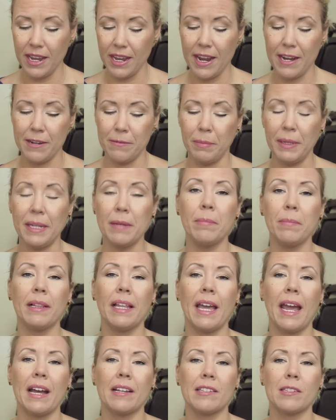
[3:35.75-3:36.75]
and people
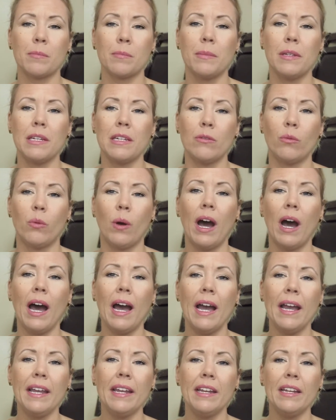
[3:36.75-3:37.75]
ask me
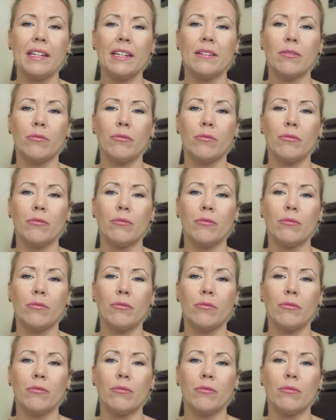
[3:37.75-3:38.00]
why,